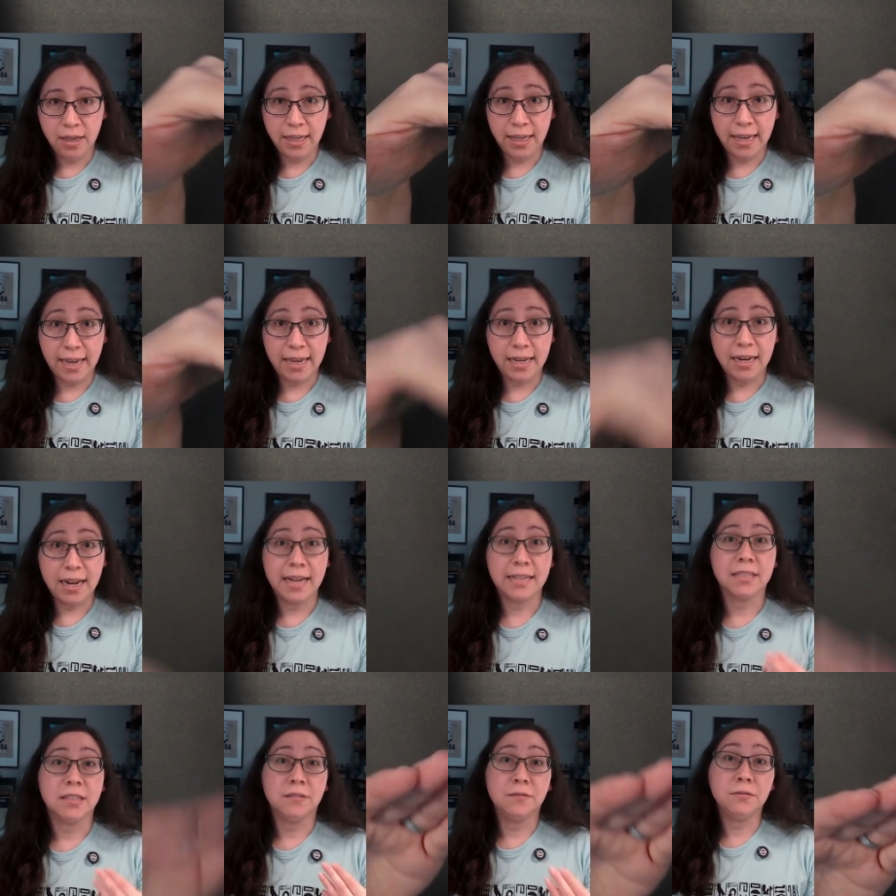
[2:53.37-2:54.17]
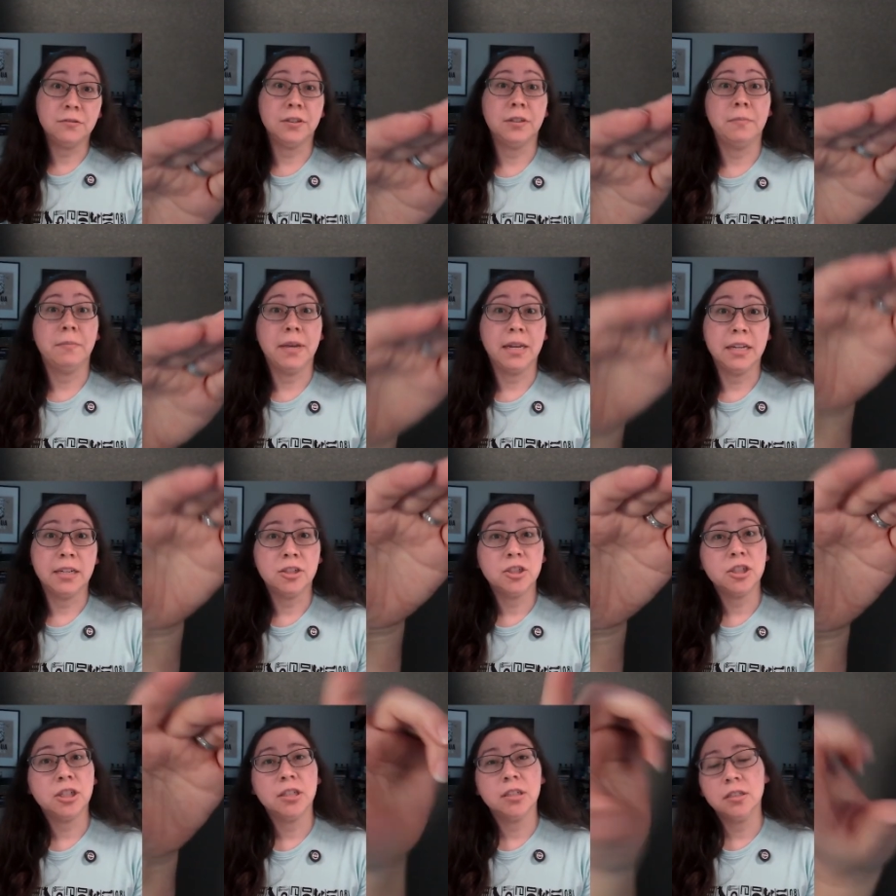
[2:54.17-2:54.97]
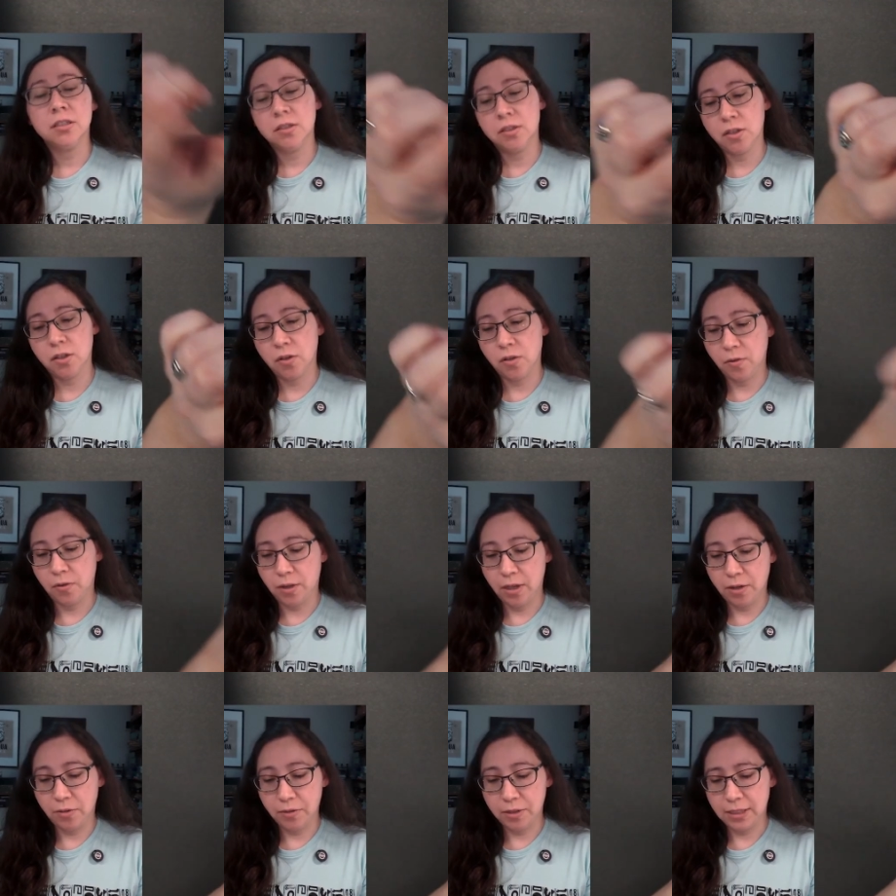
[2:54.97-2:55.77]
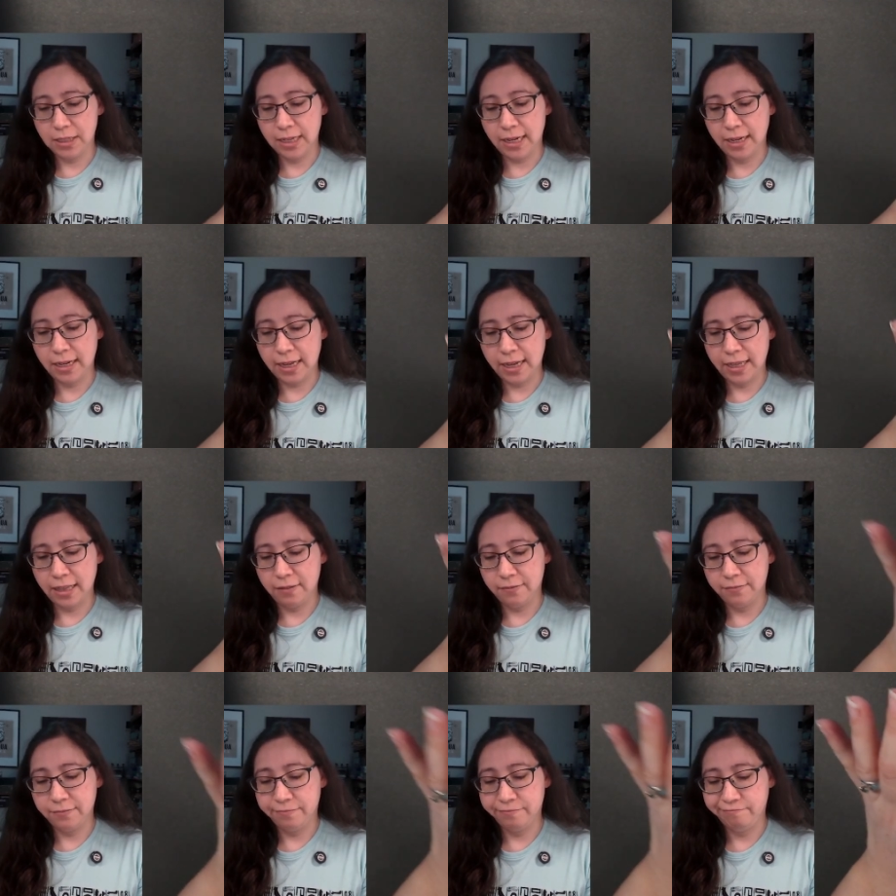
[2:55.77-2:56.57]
get as a free miniature. So there was like,